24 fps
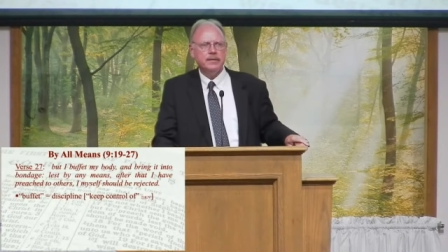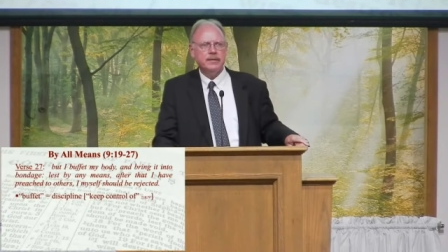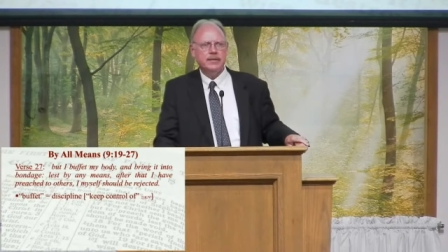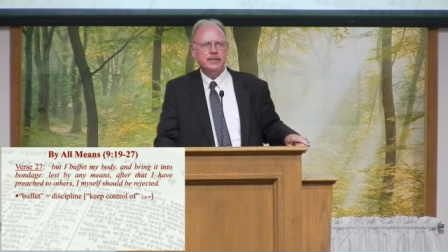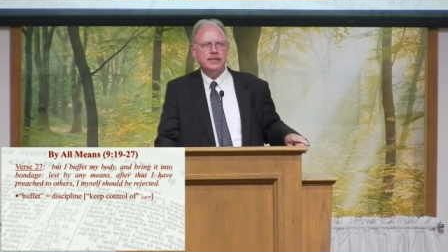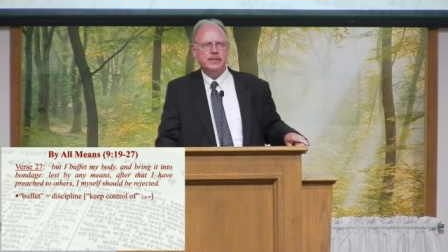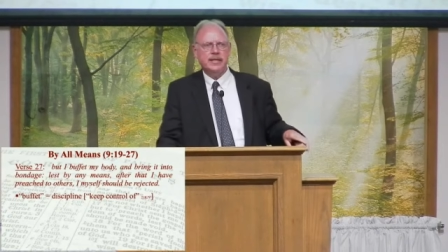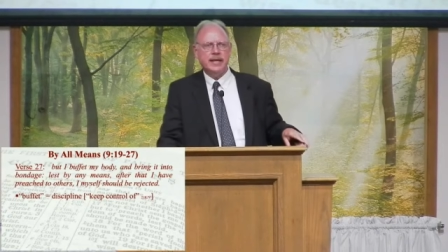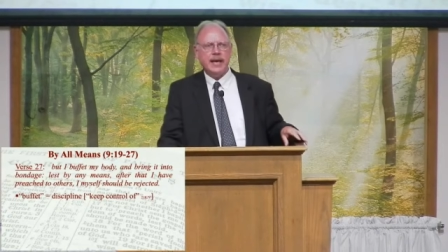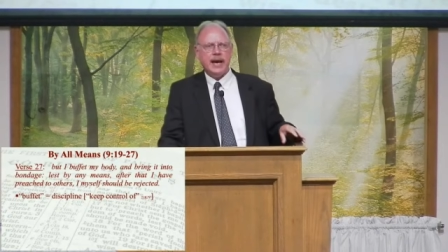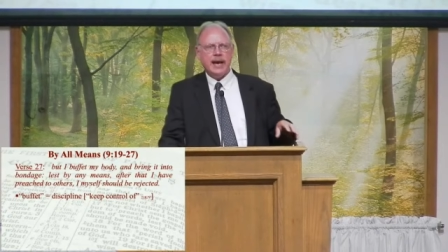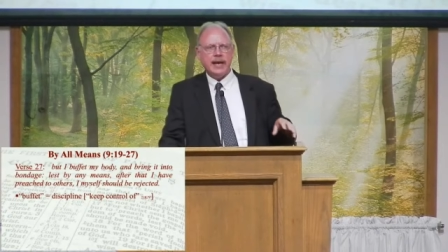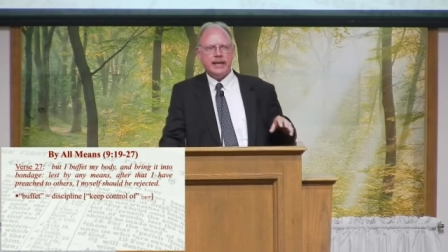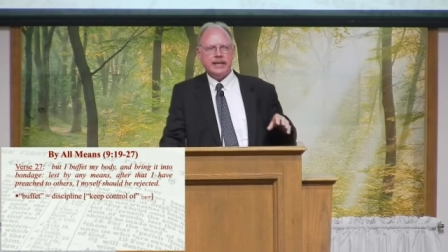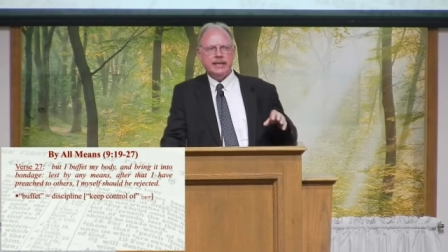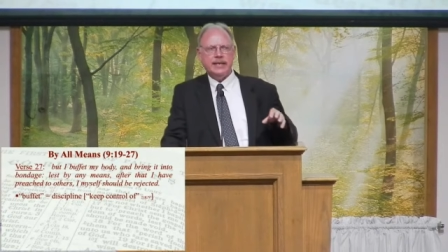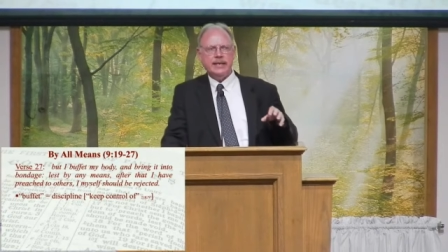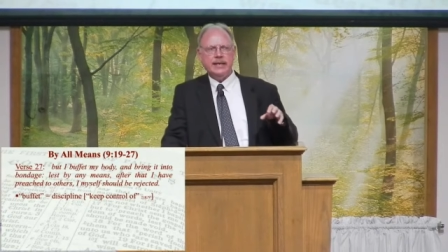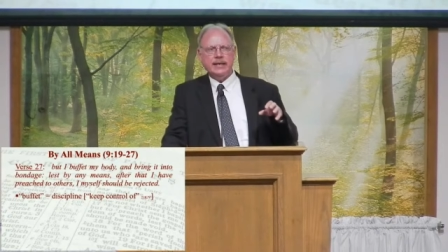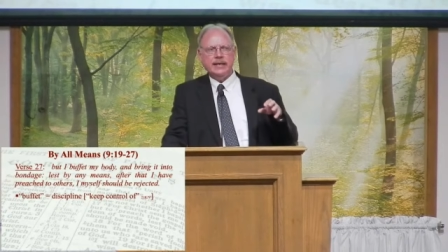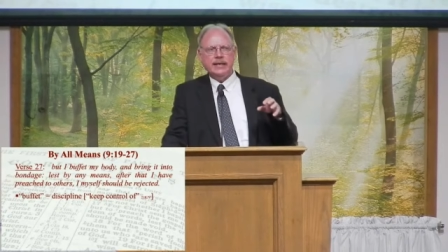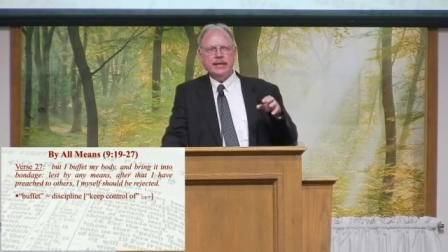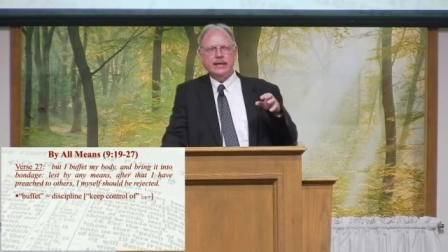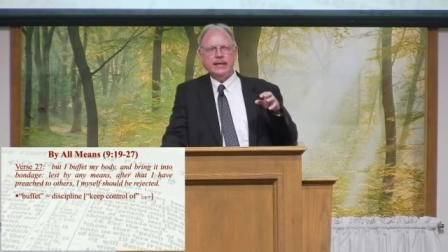is the
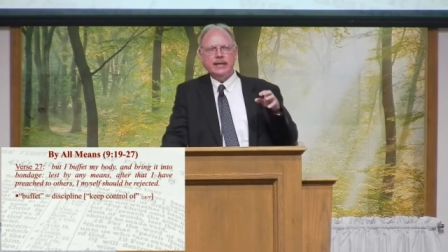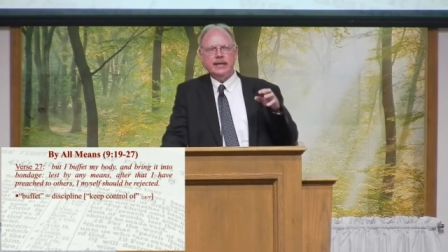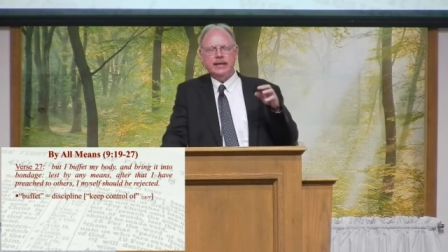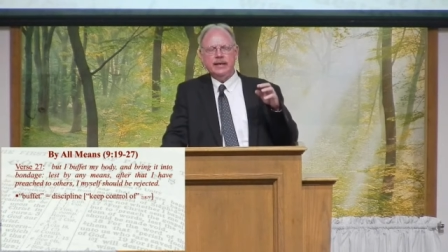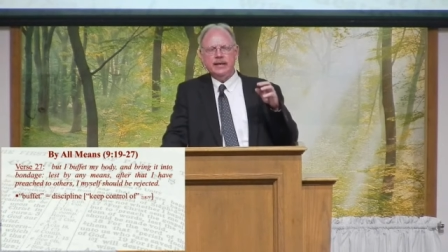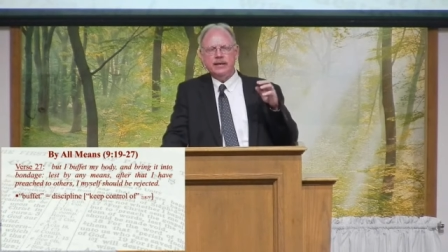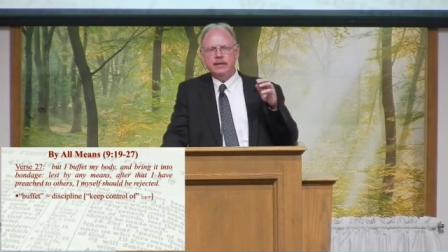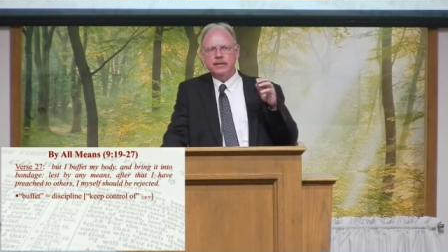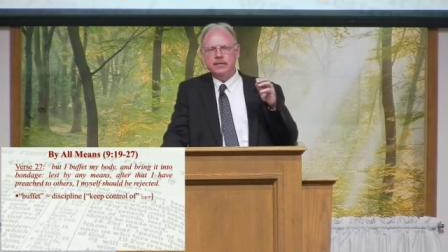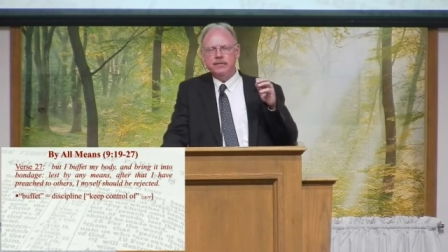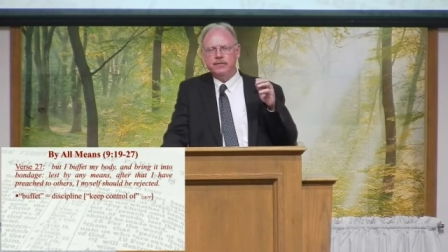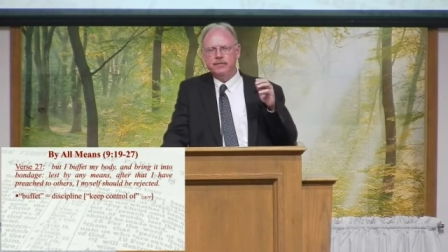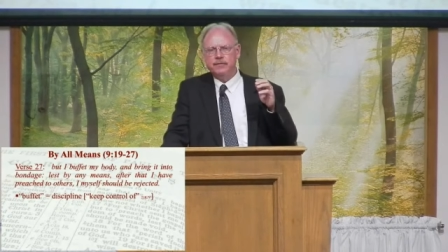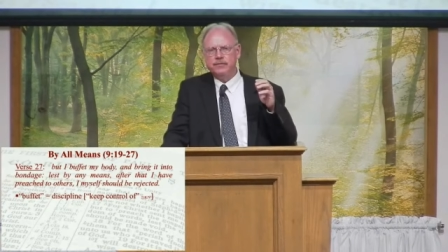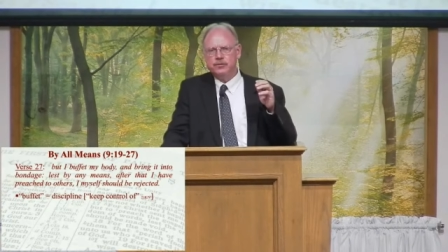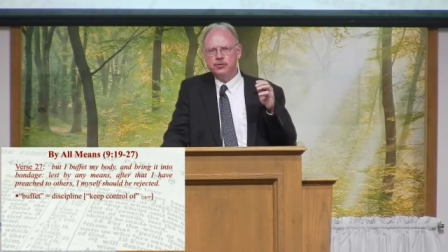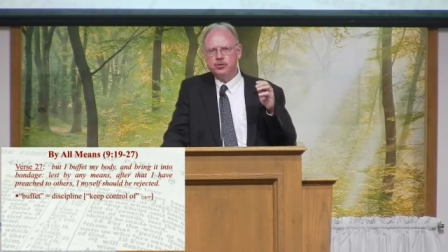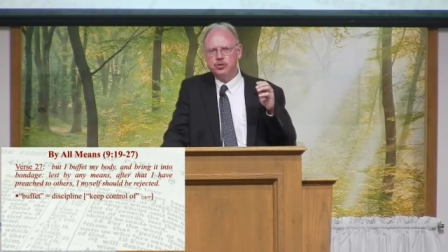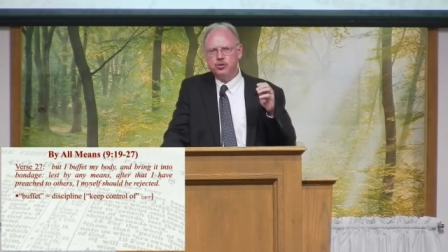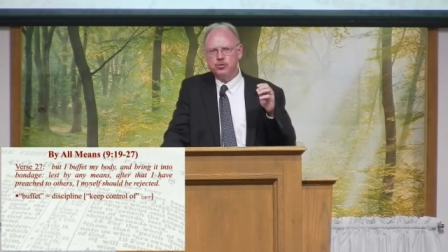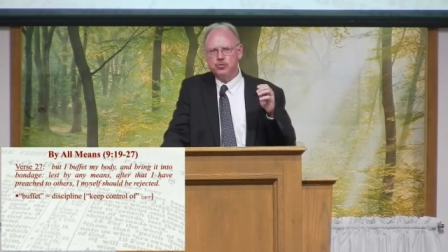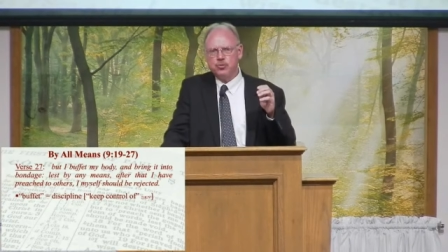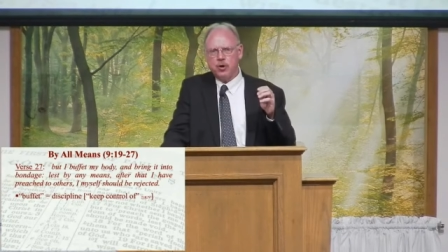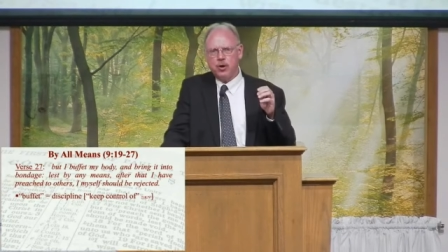idea again of
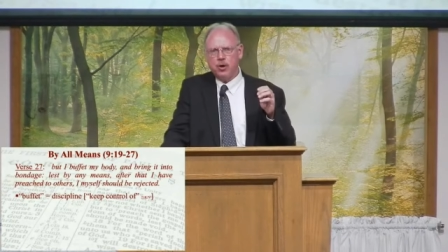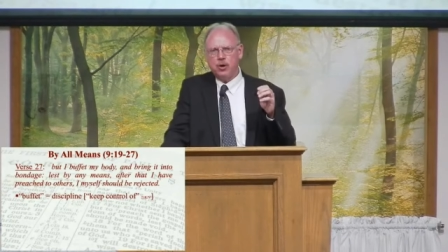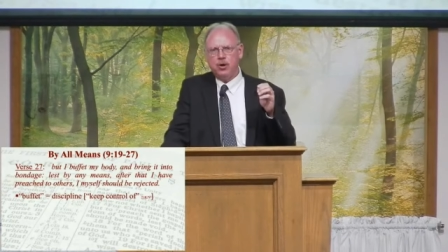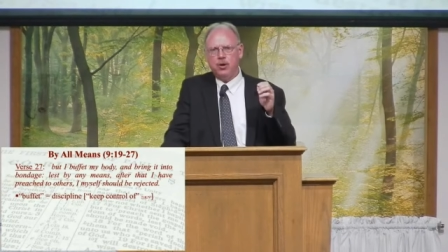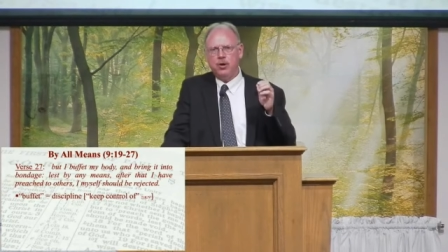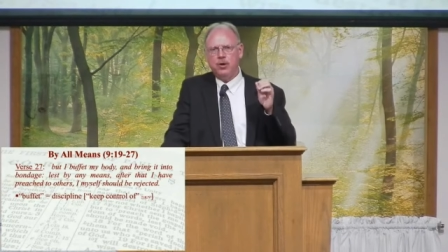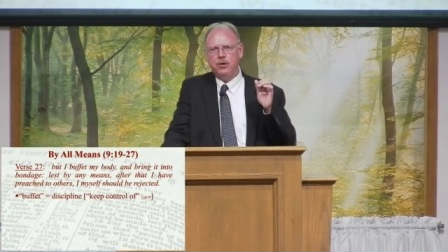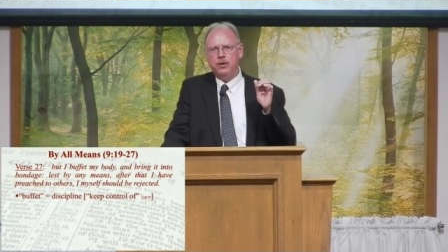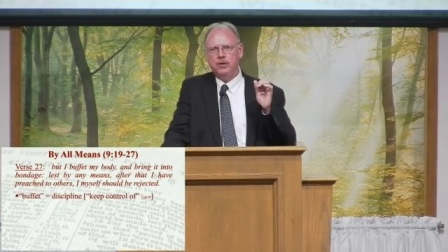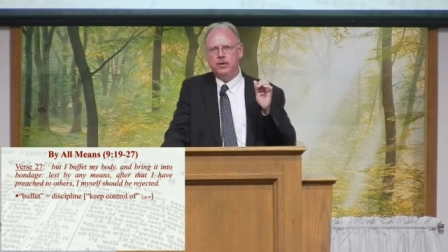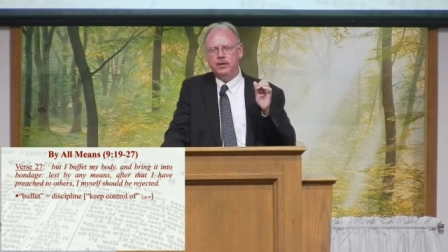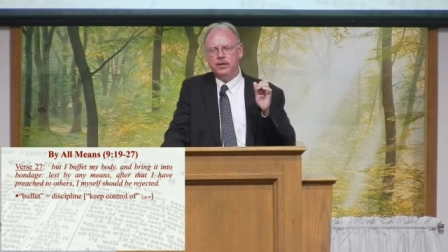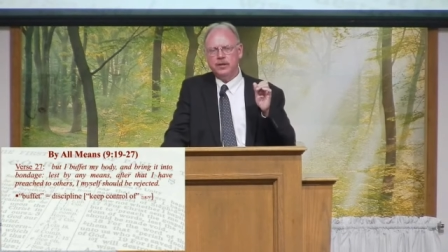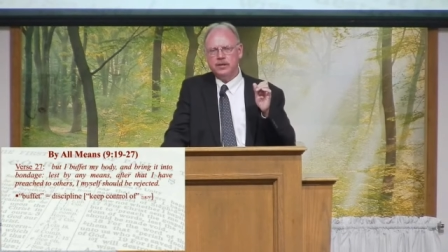strong,